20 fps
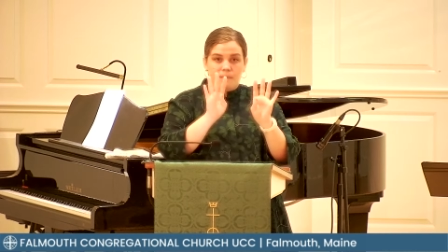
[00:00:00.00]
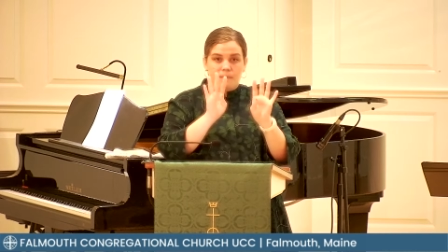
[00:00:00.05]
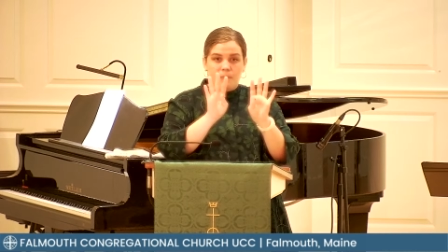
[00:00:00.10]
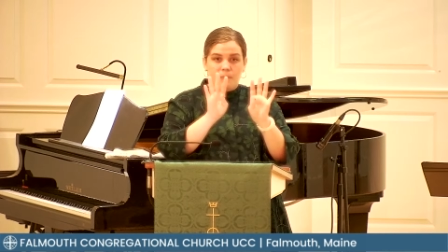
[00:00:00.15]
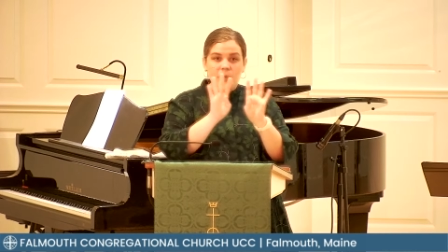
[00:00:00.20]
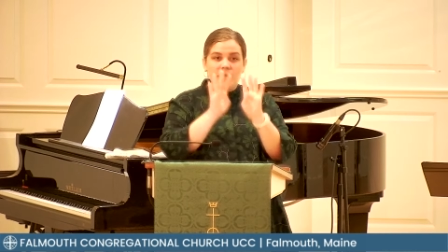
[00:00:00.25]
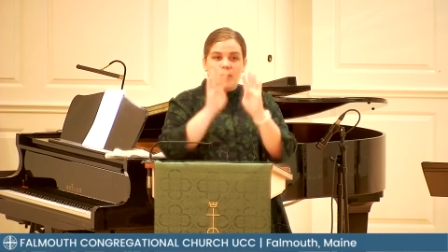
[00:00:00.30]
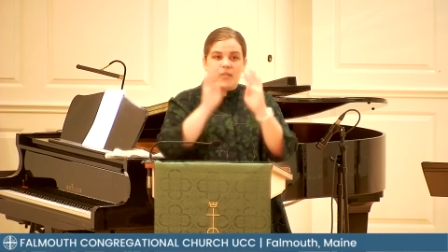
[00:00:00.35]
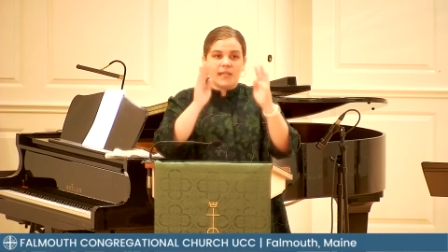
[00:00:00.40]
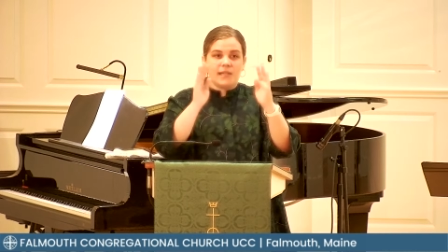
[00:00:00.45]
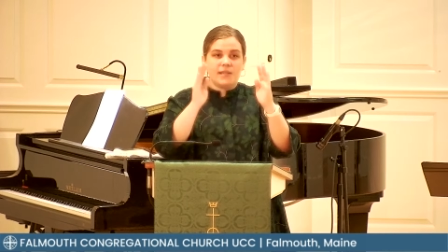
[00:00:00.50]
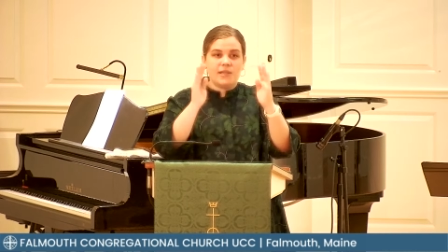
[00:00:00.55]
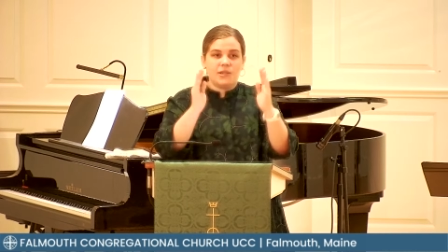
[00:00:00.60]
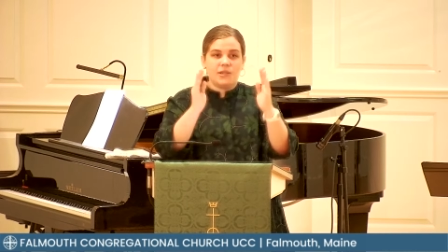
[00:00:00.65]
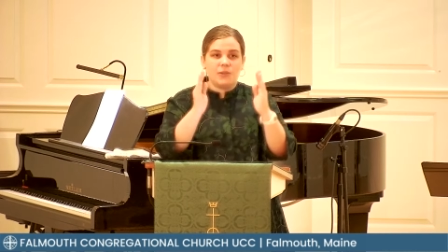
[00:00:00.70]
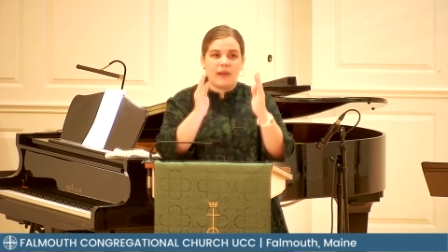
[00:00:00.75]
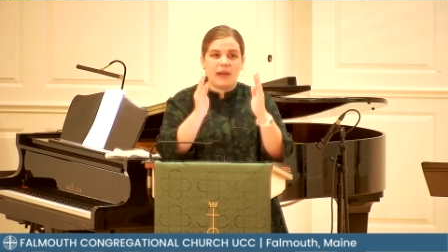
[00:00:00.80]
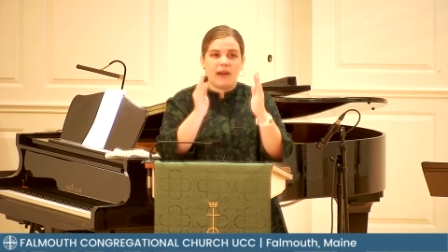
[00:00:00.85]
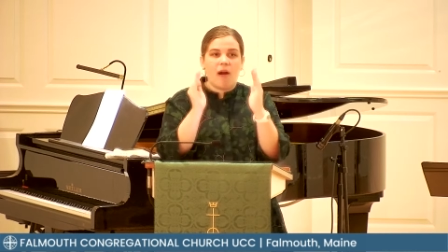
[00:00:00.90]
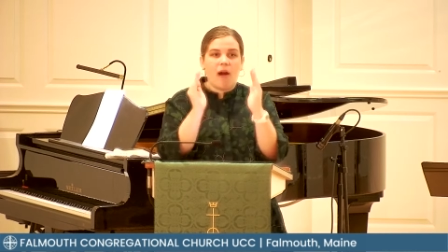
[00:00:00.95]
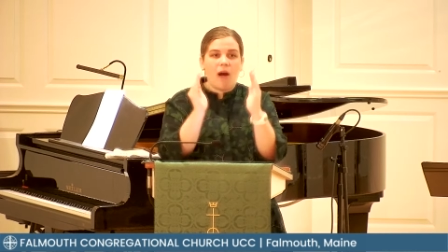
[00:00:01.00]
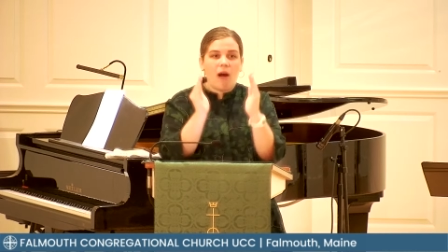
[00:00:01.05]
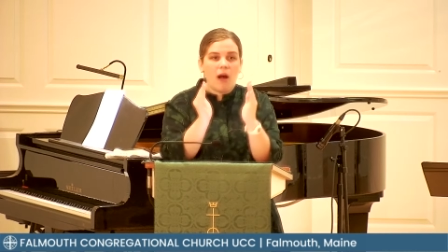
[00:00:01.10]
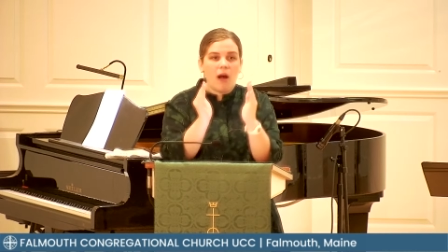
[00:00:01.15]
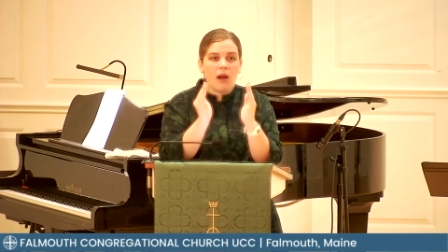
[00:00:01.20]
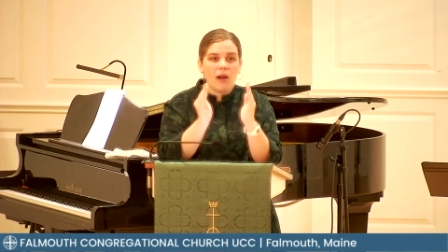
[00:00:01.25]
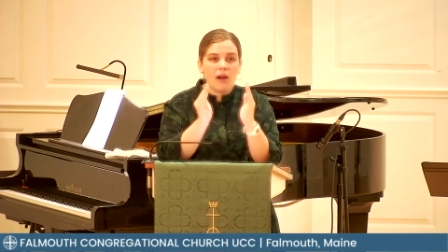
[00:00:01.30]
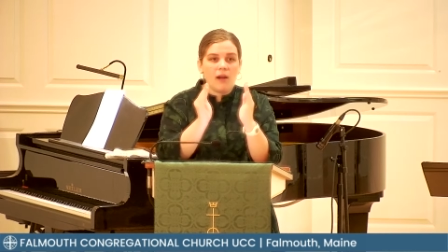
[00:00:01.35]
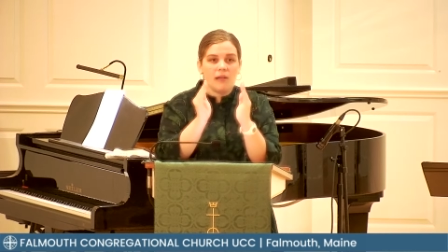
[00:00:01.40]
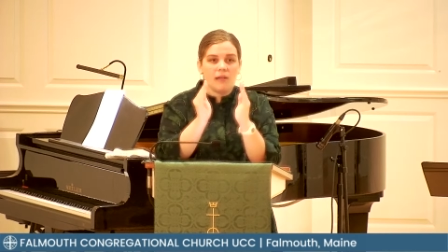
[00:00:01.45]
put into a
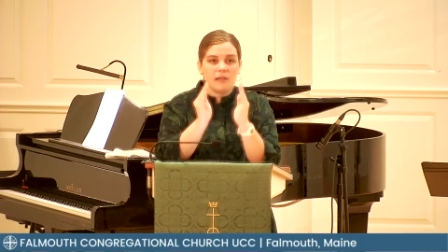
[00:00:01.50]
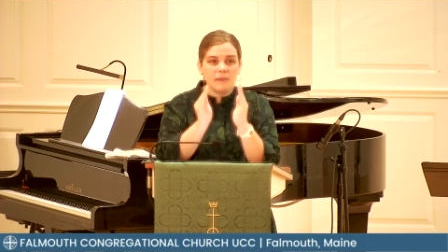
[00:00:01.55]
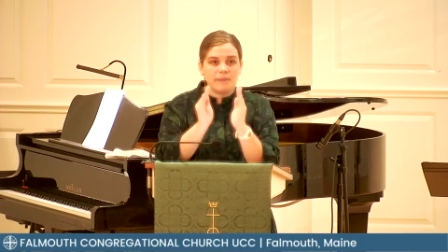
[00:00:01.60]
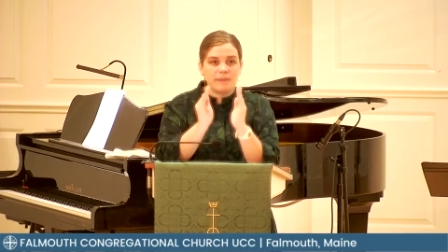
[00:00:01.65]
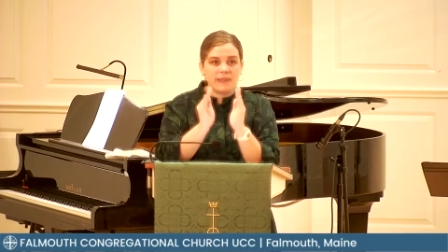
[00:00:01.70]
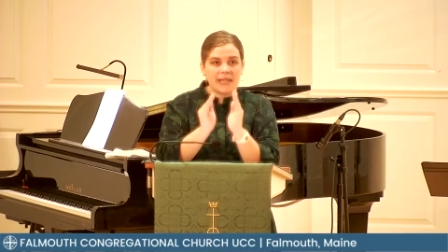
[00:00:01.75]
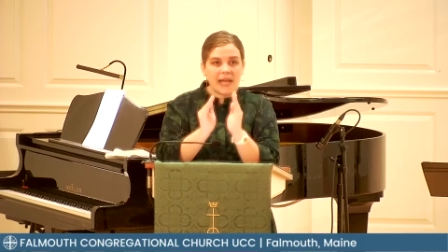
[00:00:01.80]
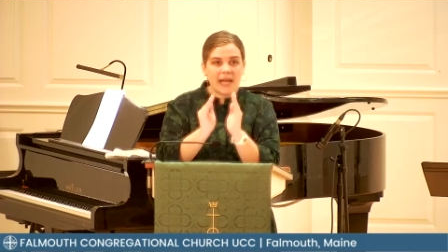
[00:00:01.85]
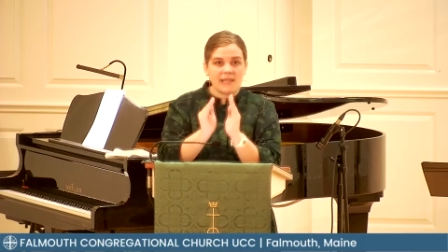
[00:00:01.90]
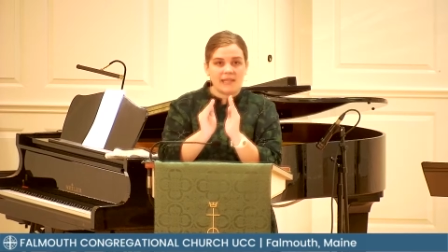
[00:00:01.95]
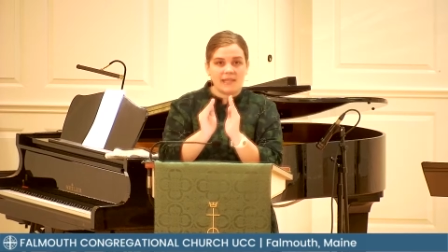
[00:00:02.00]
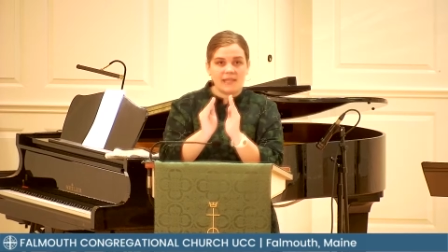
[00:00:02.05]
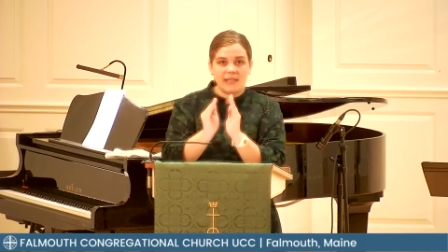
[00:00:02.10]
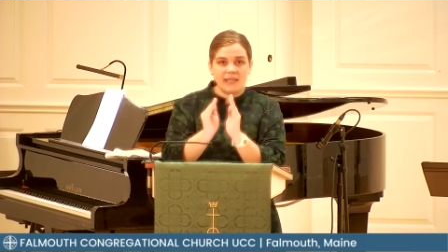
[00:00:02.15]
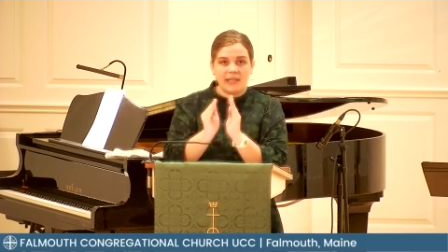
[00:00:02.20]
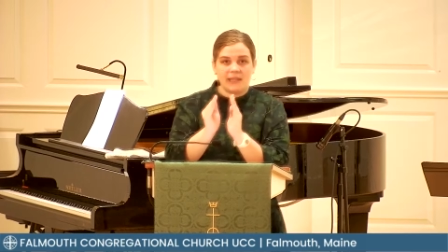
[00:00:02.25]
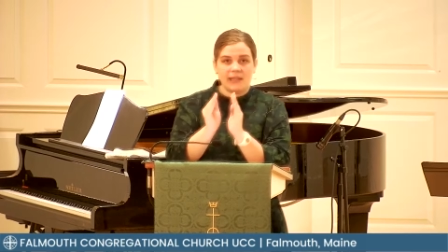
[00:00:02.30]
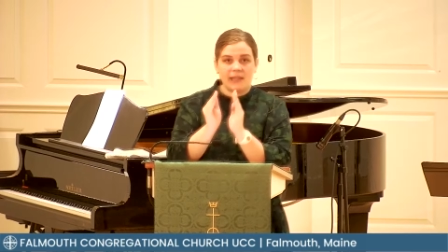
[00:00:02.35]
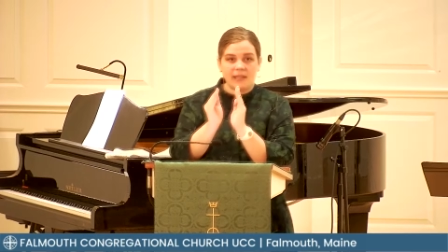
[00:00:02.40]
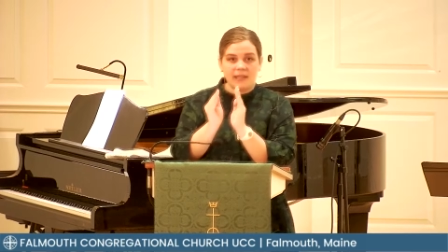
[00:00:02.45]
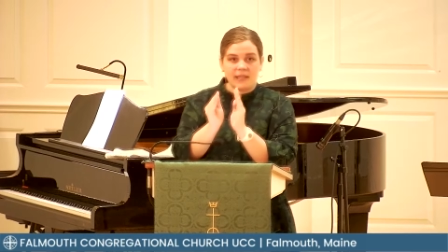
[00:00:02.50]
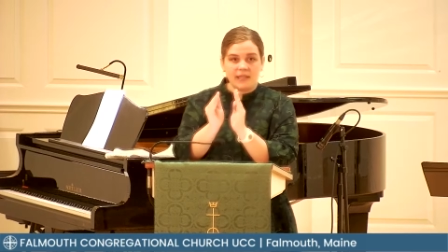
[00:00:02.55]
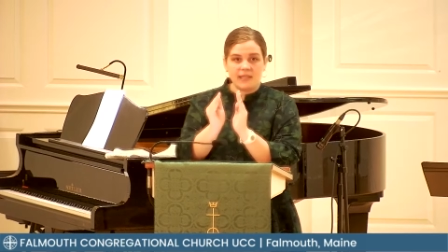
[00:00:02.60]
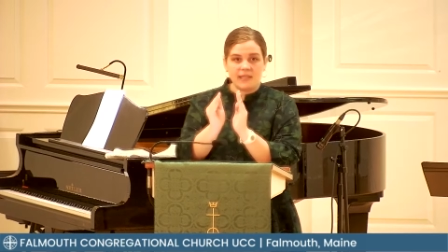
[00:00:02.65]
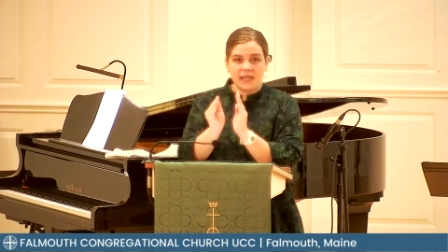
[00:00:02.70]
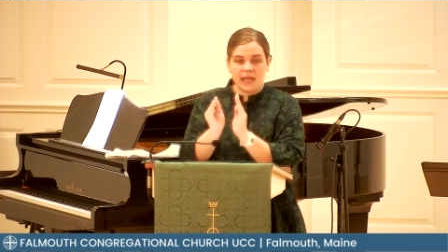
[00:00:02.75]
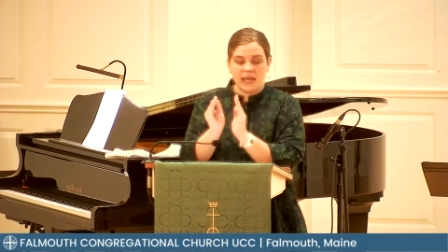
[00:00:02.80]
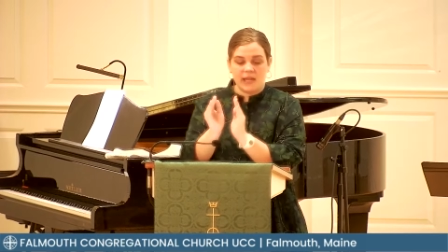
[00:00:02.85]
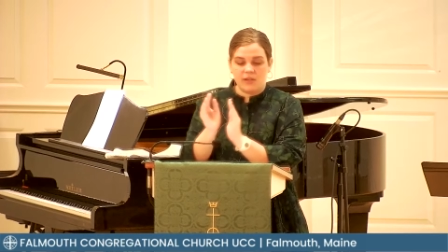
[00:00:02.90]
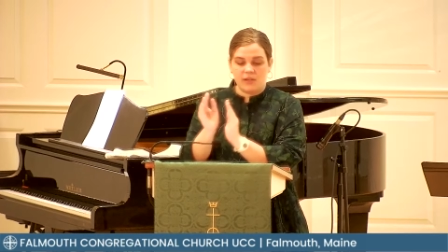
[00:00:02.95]
hard plastic
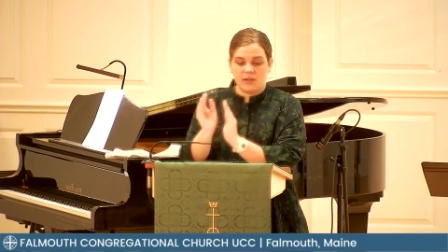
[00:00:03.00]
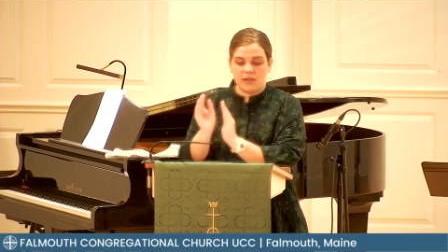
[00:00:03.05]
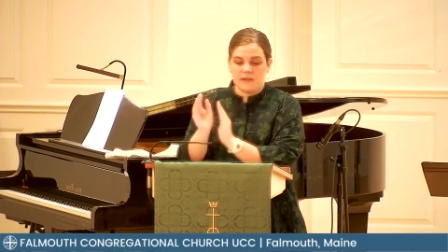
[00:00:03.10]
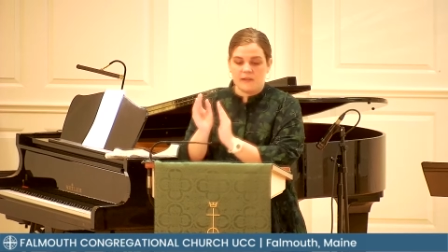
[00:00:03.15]
container